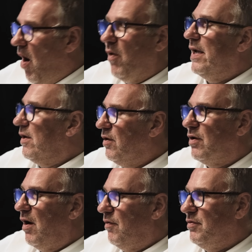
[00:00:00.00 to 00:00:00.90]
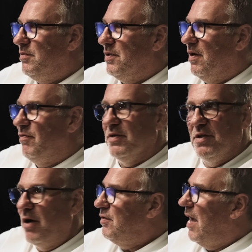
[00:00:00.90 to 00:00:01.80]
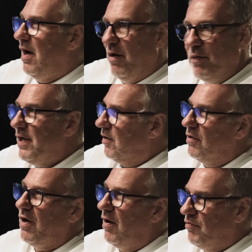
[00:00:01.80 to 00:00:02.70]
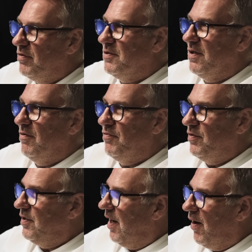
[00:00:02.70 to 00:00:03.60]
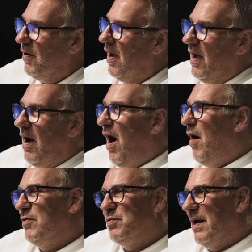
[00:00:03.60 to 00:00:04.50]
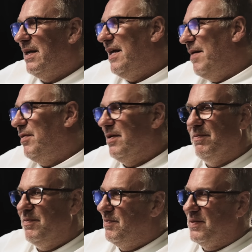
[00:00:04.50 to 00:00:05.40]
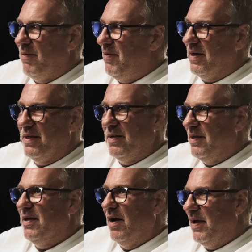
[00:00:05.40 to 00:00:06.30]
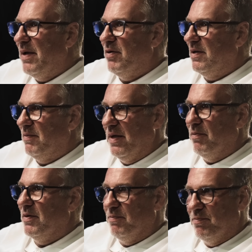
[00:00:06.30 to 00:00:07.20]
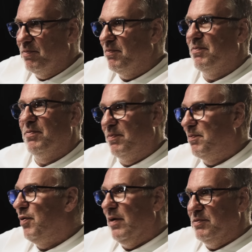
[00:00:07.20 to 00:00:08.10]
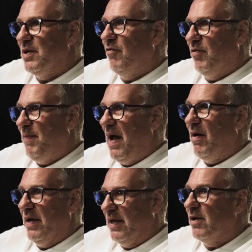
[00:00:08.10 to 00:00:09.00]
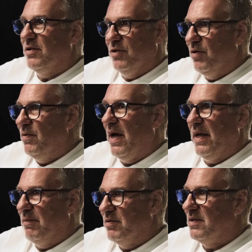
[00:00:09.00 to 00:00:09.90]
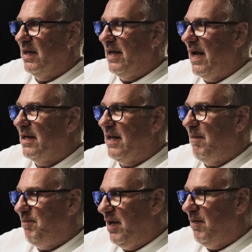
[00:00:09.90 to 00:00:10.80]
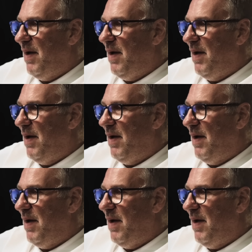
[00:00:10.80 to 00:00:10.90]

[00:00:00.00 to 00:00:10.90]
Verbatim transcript: oh, he could look after himself. There's no doubt. Oh, he could look after himself. You know, I was one of them that someone, you know, he would he would put himself about. He could do that. He was he had that bit